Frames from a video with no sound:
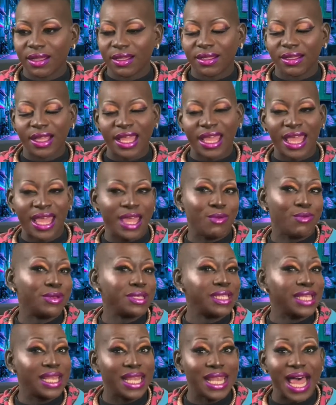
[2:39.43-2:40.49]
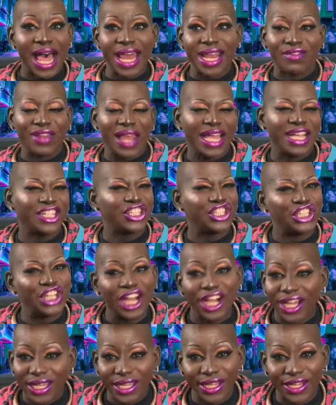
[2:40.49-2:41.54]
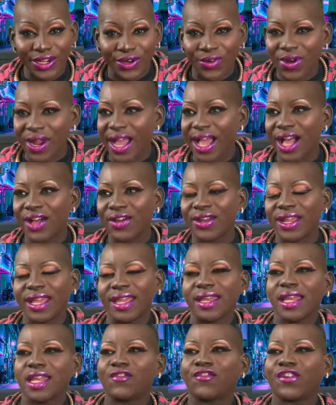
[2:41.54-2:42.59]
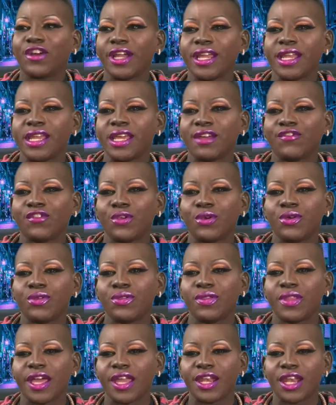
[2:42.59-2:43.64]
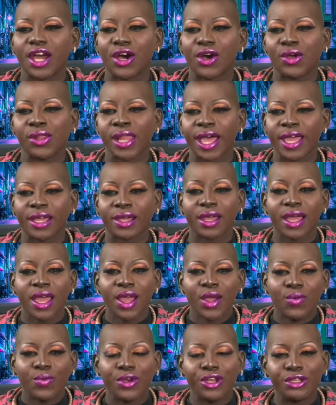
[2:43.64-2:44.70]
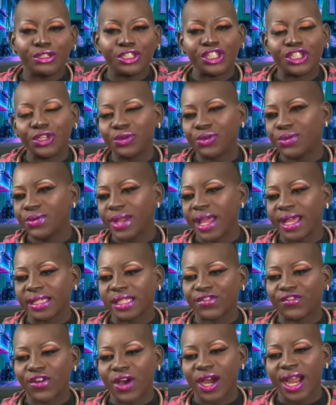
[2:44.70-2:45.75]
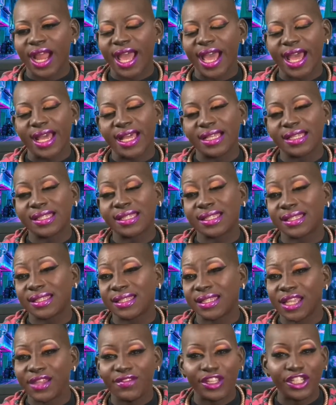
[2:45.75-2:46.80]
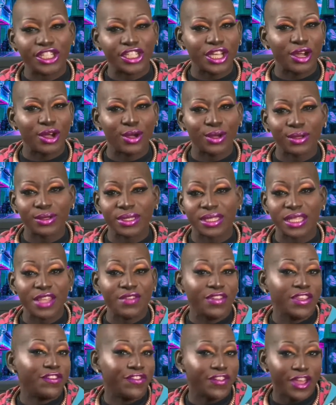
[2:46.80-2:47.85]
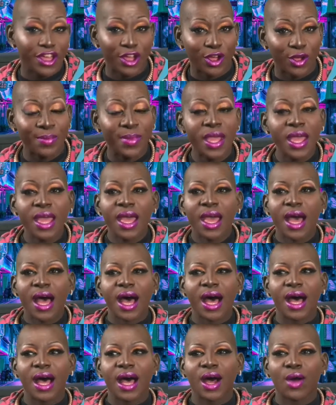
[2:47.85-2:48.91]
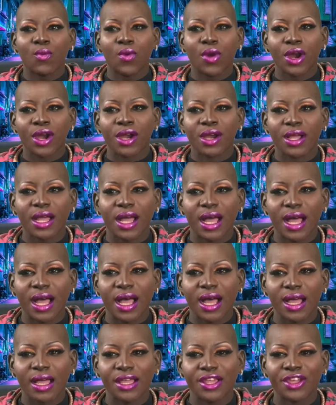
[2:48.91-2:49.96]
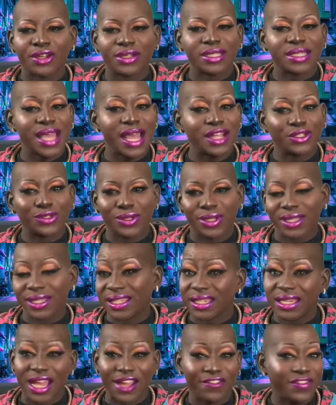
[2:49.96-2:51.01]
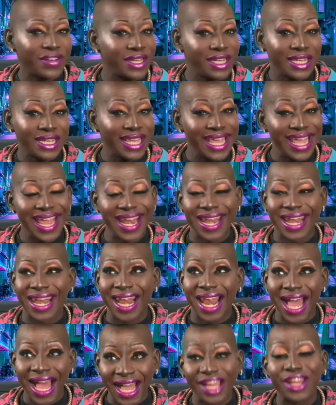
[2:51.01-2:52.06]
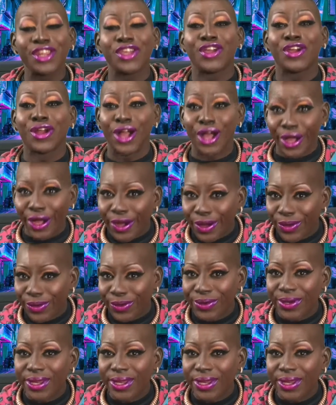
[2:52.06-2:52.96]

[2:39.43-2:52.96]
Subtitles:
it was a lot of like juggling around. And for any of you that know, like when you shoot as far as TV shows, TV film work, your schedule is definitely not your own.